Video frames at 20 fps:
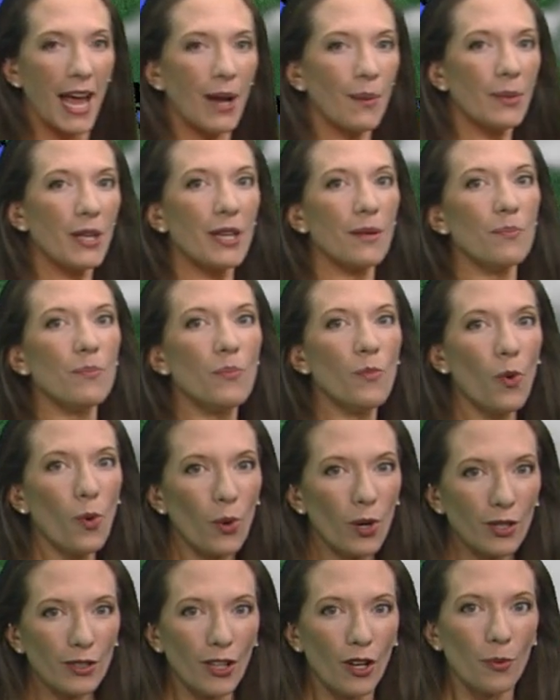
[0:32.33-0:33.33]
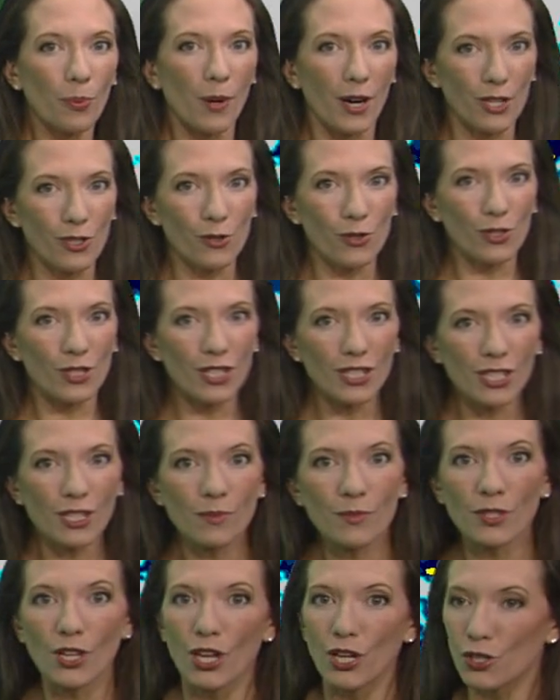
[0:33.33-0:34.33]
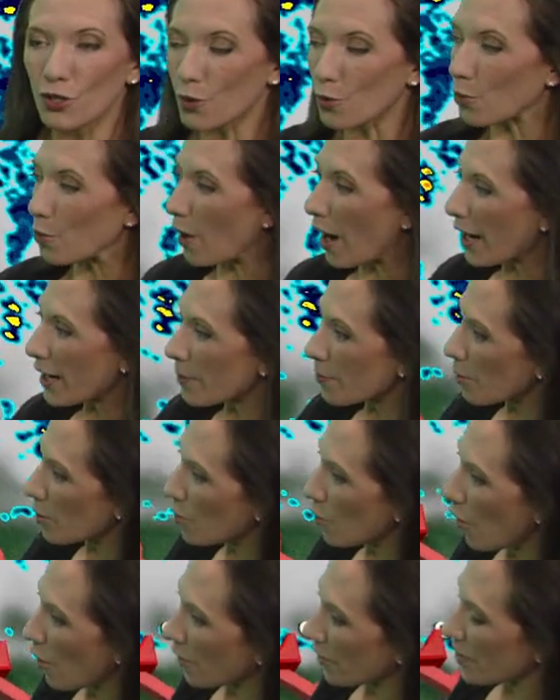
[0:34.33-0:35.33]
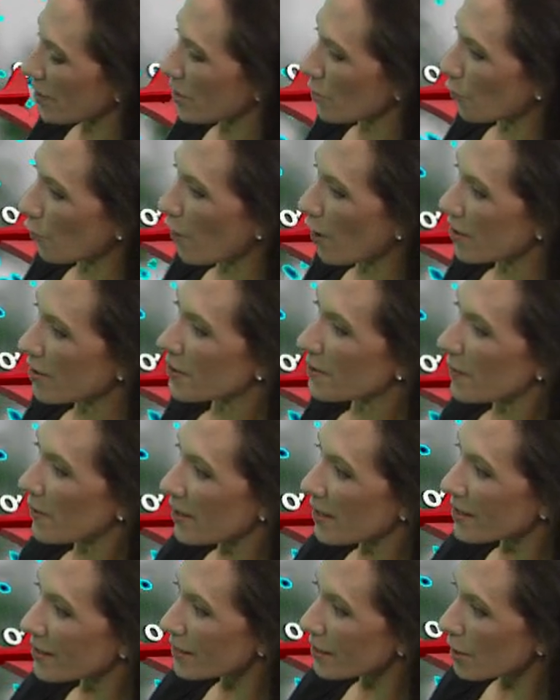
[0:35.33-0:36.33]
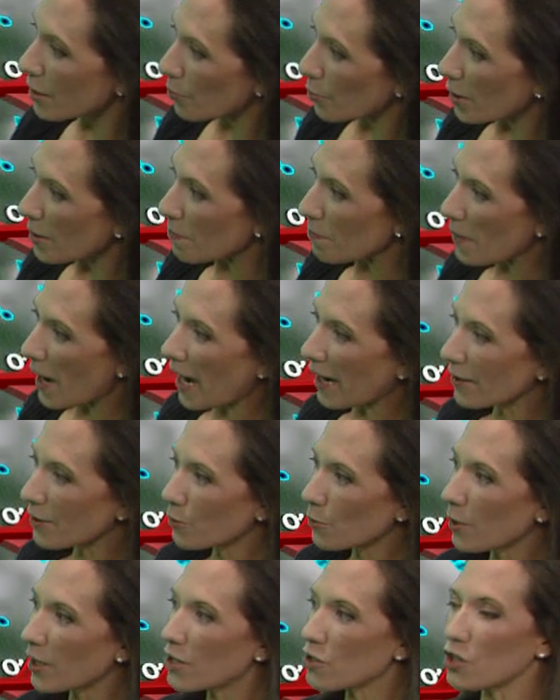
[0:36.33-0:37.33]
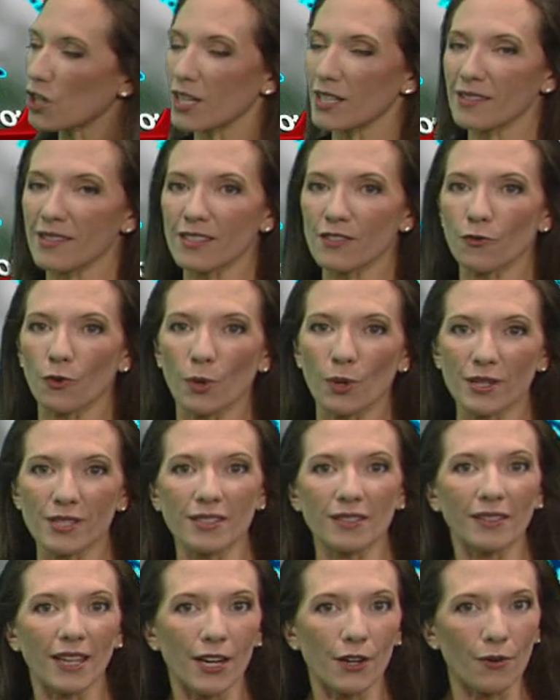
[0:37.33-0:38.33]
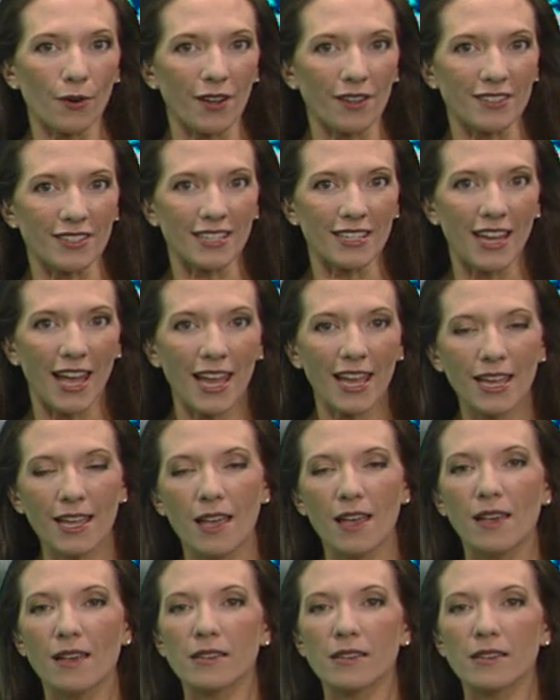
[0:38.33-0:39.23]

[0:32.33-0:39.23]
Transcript: and we get more low pressure systems to ride up along this front. And this is going to bring back the rain chances for us later on today.